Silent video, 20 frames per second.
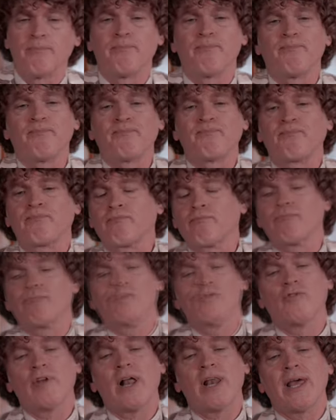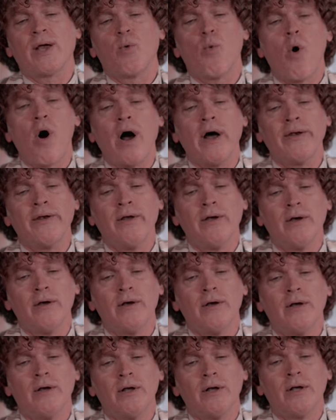Many. Is that like one?
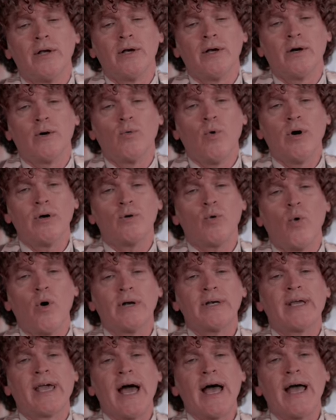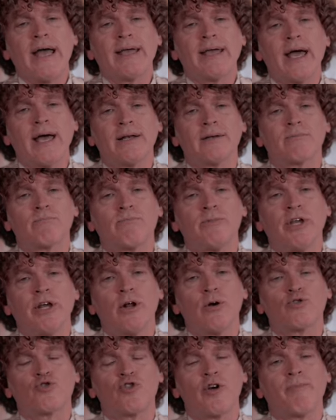No. One guy got, you
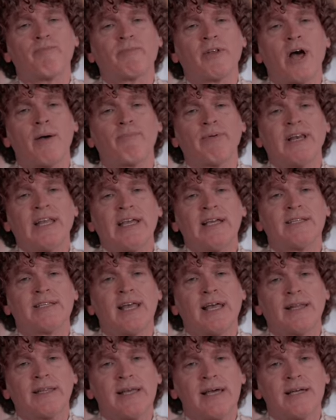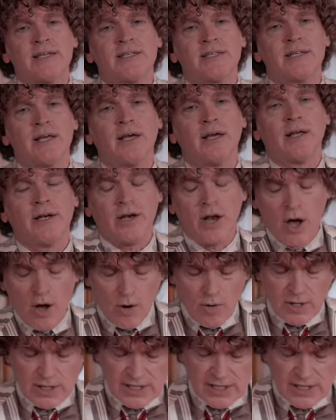know, tripped up and he said this. No,